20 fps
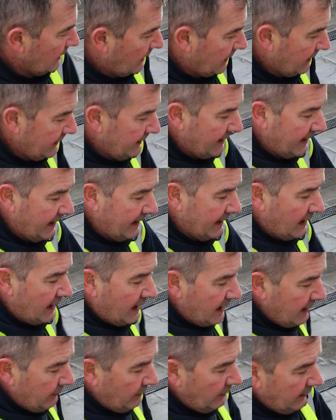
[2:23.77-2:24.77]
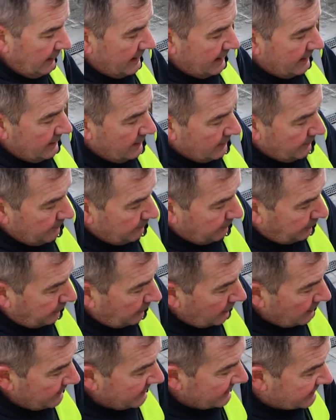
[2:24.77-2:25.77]
and then I will then
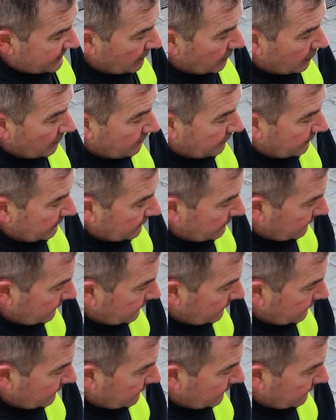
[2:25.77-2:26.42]
plumb it up